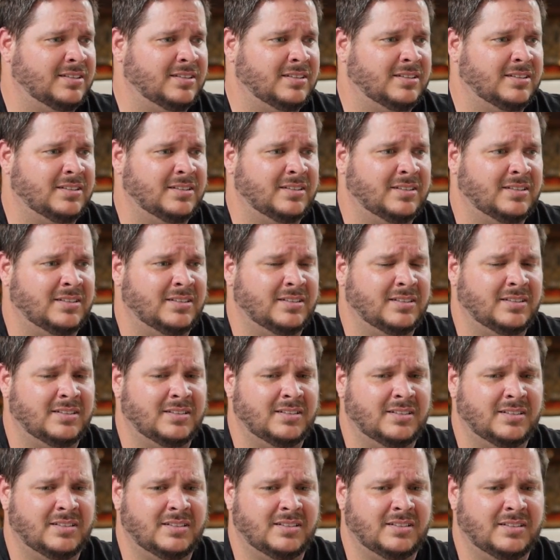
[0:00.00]

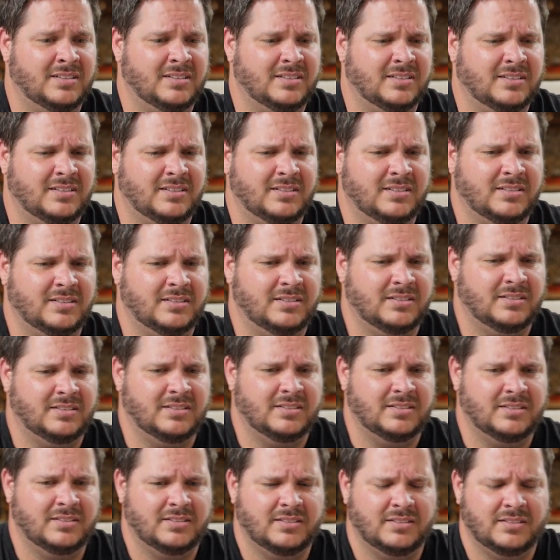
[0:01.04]

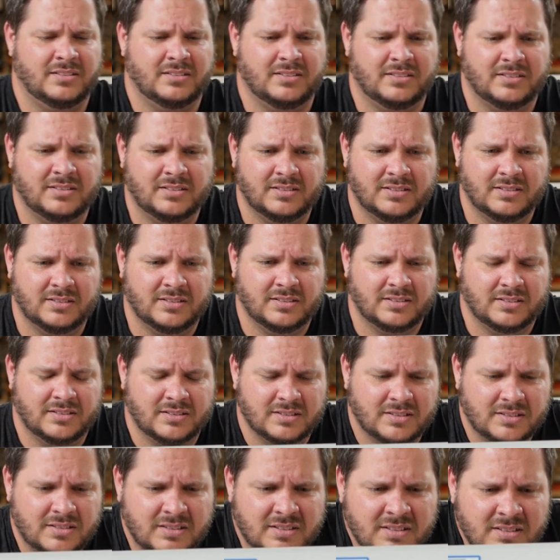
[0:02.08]

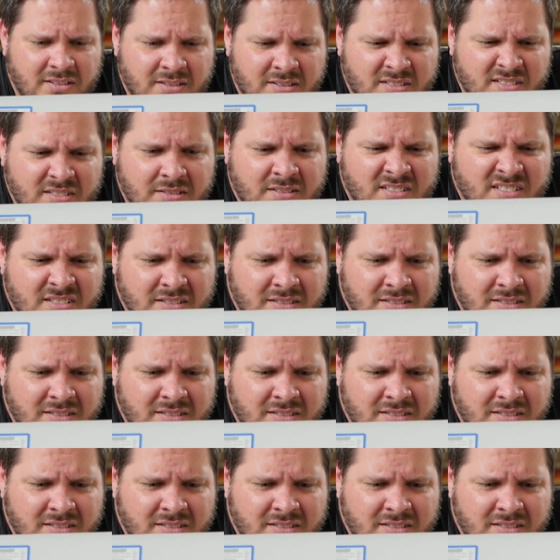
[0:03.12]
(no one is talking)